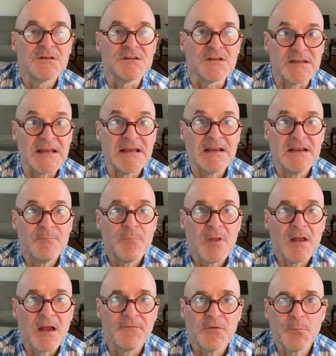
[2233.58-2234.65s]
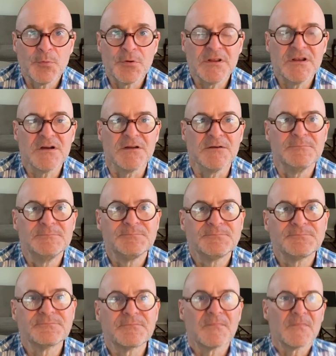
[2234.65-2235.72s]
Today, I feel pretty good. Yeah.
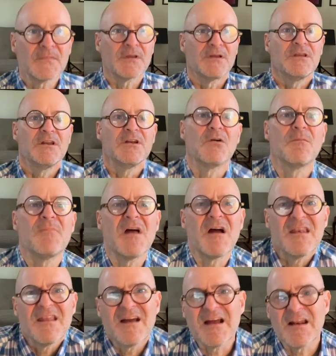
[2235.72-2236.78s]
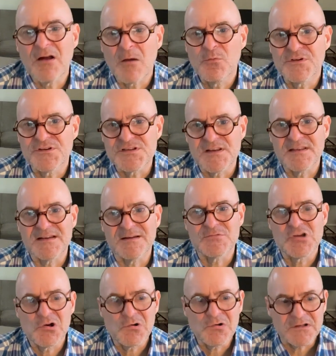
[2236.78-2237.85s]
You know, I'm not, yeah. I wouldn't say that I'm
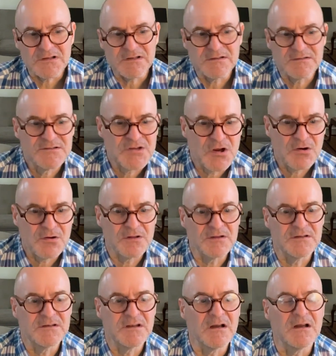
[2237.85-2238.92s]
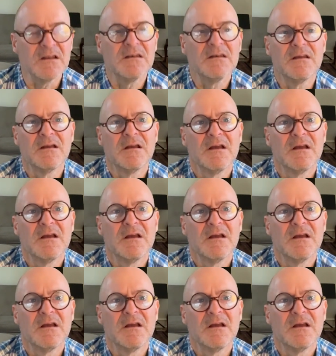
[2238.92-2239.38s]
totally done